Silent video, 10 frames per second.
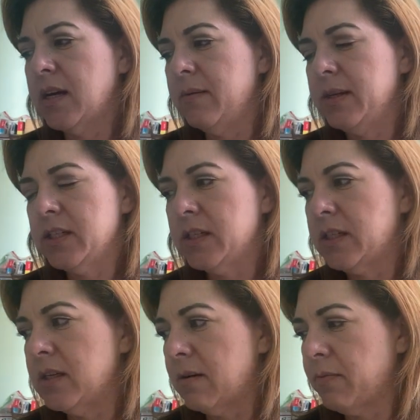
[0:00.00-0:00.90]
um, it just
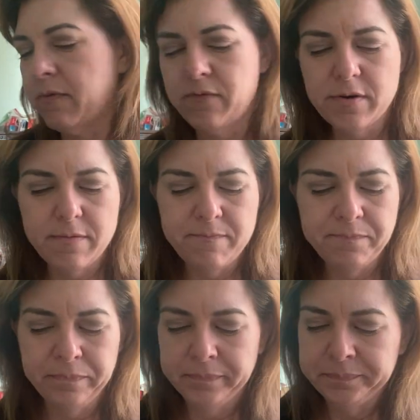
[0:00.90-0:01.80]
did not perform.
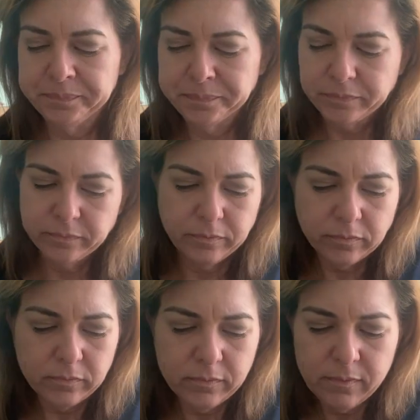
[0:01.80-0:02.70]

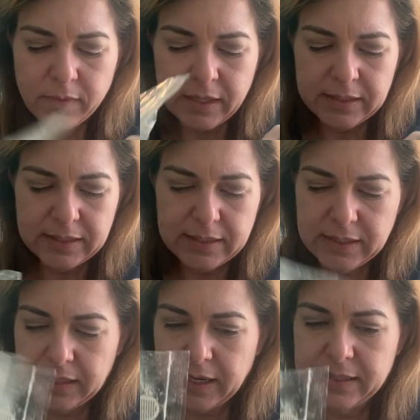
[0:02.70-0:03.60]
Let's
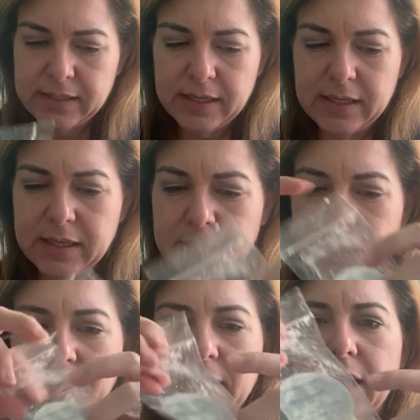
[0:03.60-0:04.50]
see, I
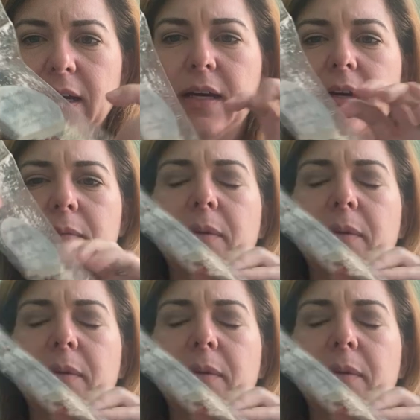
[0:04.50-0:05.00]
did um,